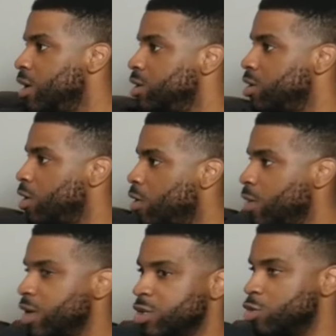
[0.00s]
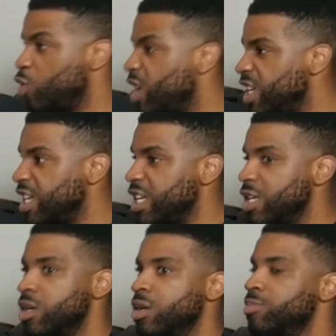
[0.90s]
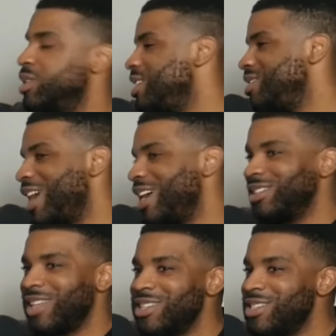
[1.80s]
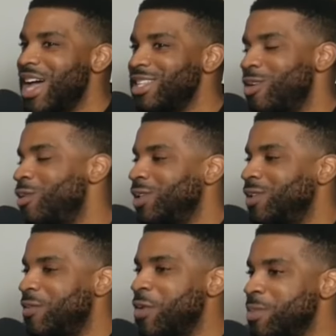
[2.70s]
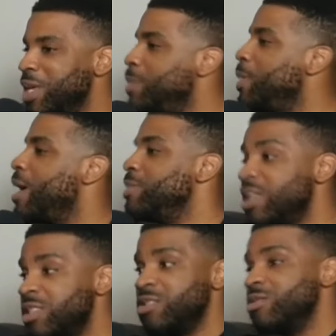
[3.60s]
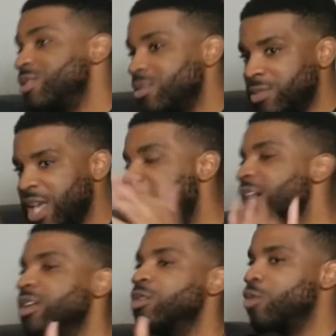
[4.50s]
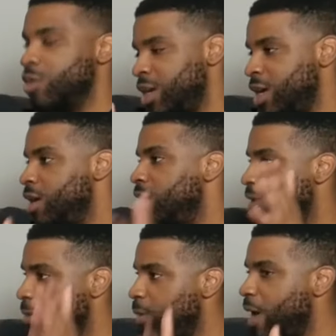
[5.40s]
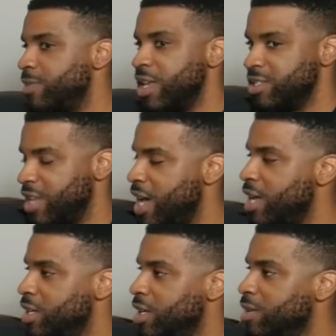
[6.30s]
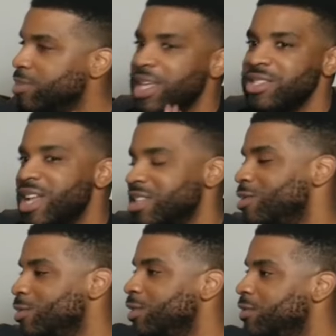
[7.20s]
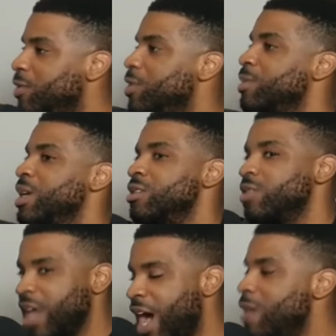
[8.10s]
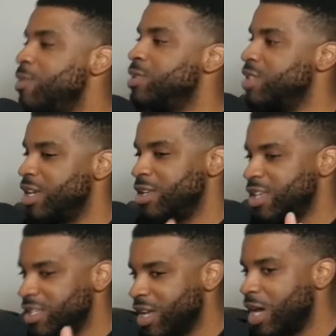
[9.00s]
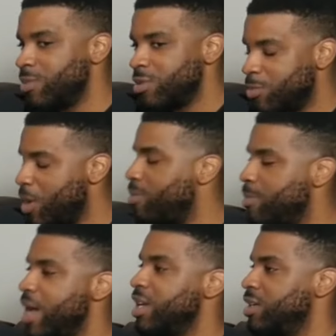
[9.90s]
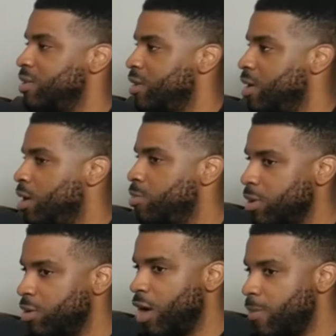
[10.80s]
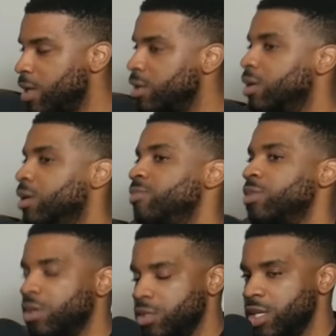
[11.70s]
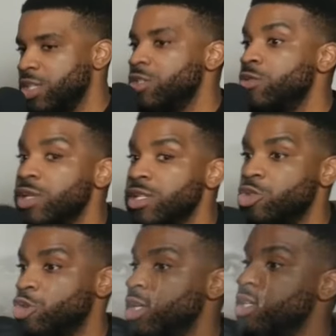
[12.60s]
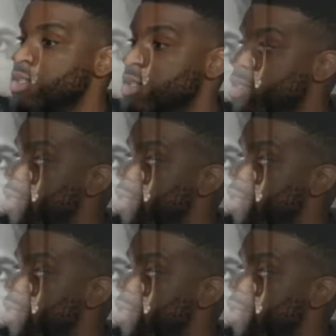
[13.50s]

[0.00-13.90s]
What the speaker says: you know, gritty. But that's not the only form of hip hop. Yes, there's a category of hip hop that's that, but that's not the only form. So I would say his comments are problematic. But I mean, the issue is Drake is such